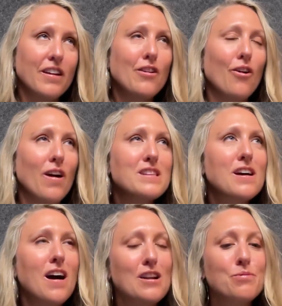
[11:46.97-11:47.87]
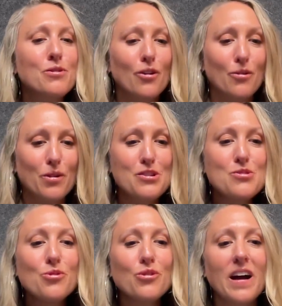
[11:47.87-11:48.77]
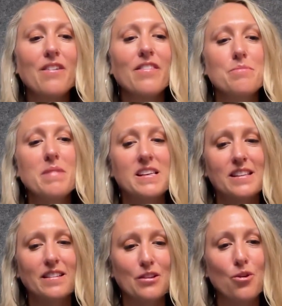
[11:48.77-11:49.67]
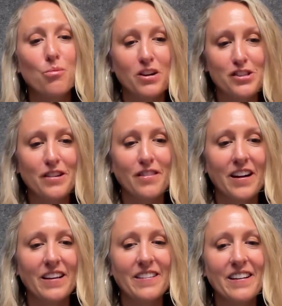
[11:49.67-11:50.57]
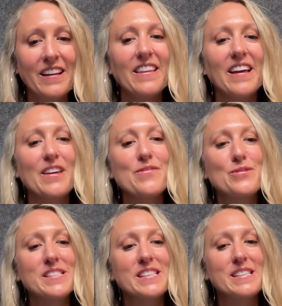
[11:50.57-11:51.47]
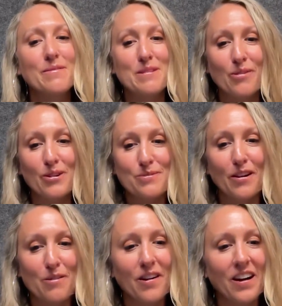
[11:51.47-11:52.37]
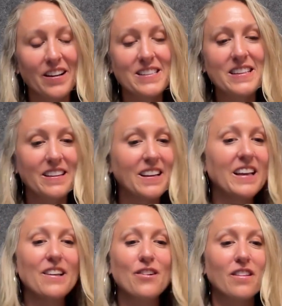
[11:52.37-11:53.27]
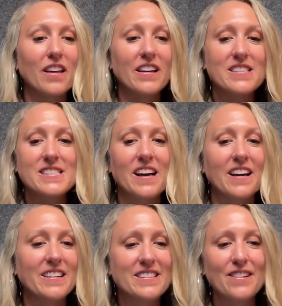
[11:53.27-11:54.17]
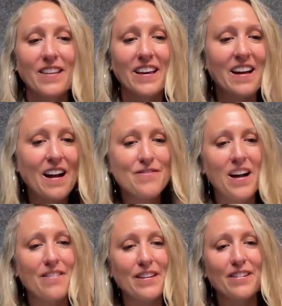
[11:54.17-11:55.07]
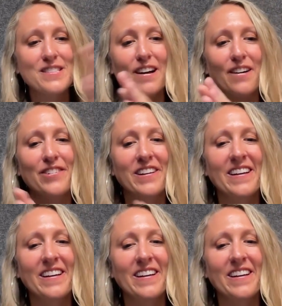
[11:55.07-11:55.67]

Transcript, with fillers: you know, as an entrepreneur, when you have like basically no budget, right? Like if you see yeah. somebody post about your product, it, you're like psyched. You're like high fiving yourself.